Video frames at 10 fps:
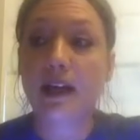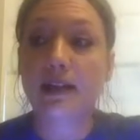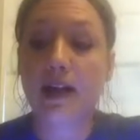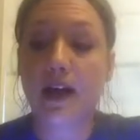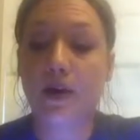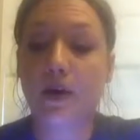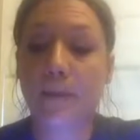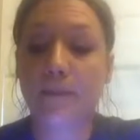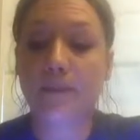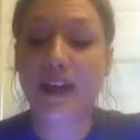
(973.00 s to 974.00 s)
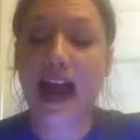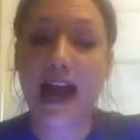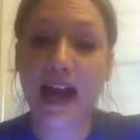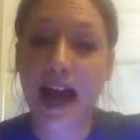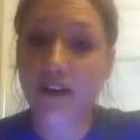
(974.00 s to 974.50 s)
Now,
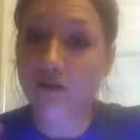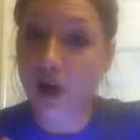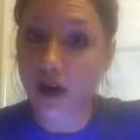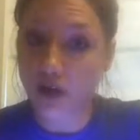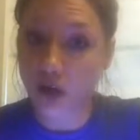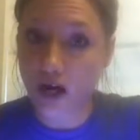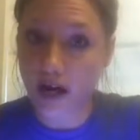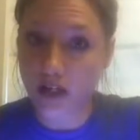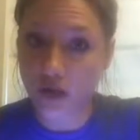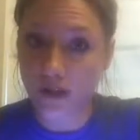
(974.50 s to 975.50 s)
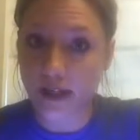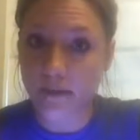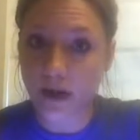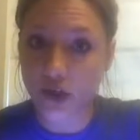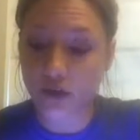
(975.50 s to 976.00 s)
I have not tried
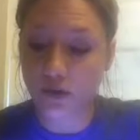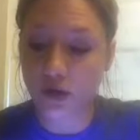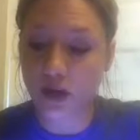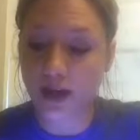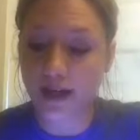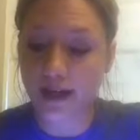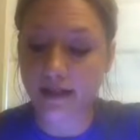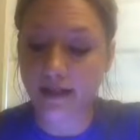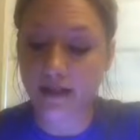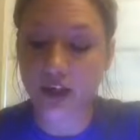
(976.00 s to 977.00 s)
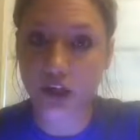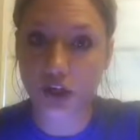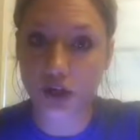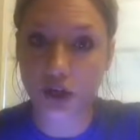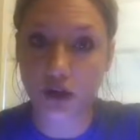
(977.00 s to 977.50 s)
using my True Shine to
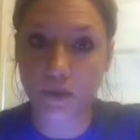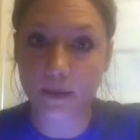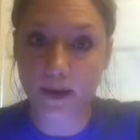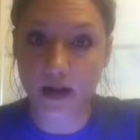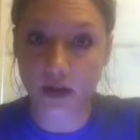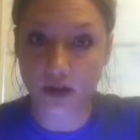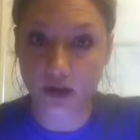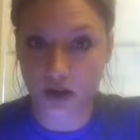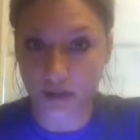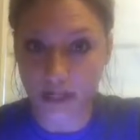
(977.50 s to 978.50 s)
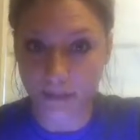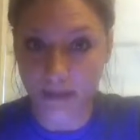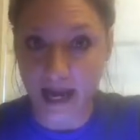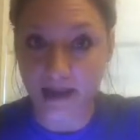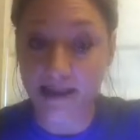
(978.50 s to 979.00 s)
cure with my ColourCure lamp
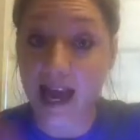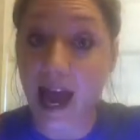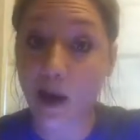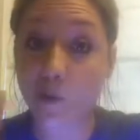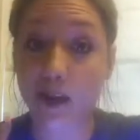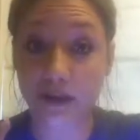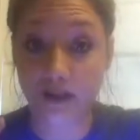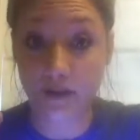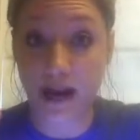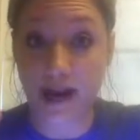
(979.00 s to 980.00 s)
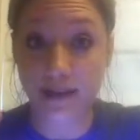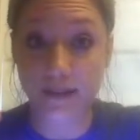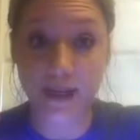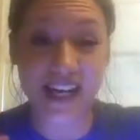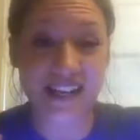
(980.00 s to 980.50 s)
yet. I will do that
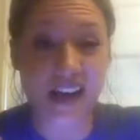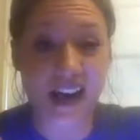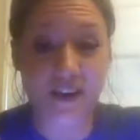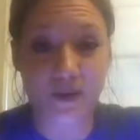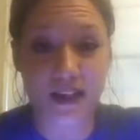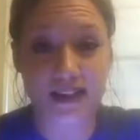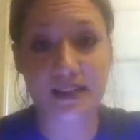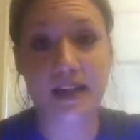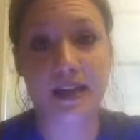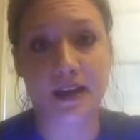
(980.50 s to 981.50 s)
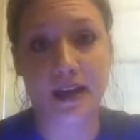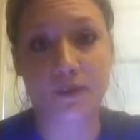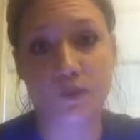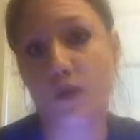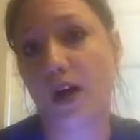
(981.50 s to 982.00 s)
because I kind of want to see, like,
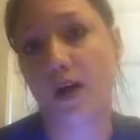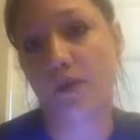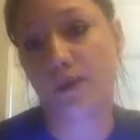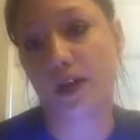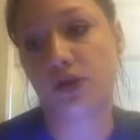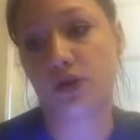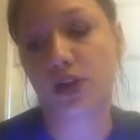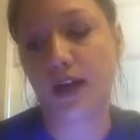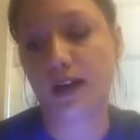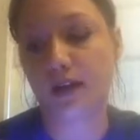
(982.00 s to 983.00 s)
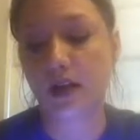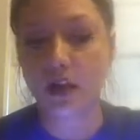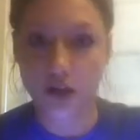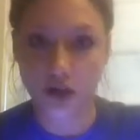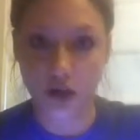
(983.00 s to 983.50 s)
well, will my True Shine
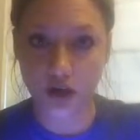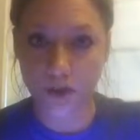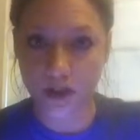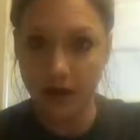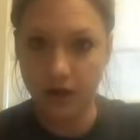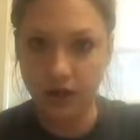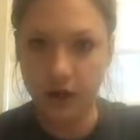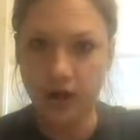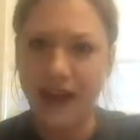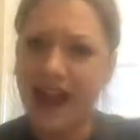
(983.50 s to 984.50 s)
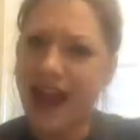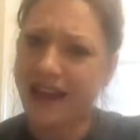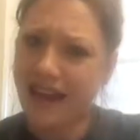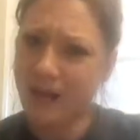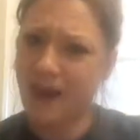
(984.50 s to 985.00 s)
cure with the ColourCure? I
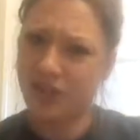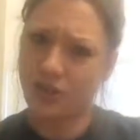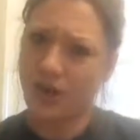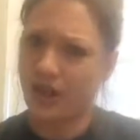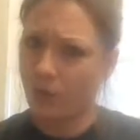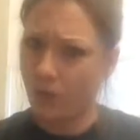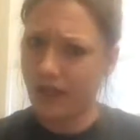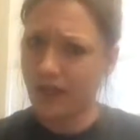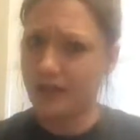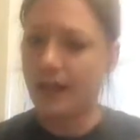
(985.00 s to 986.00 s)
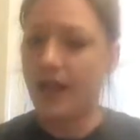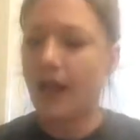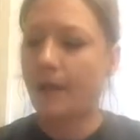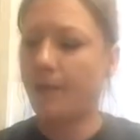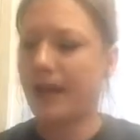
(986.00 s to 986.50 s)
can't imagine why it wouldn't,
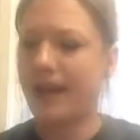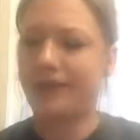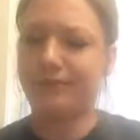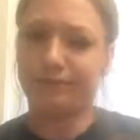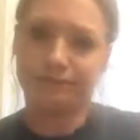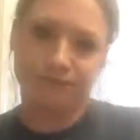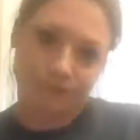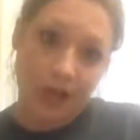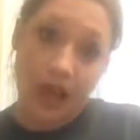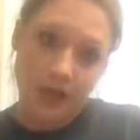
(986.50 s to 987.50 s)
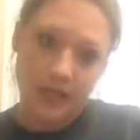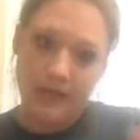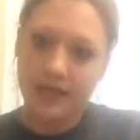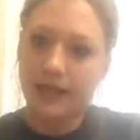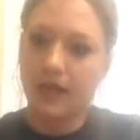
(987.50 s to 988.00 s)
but I'll
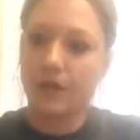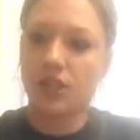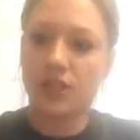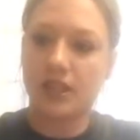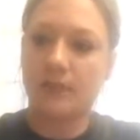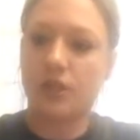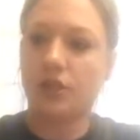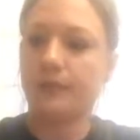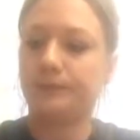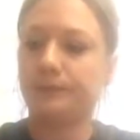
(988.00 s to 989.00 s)
test it anyways just to be sure.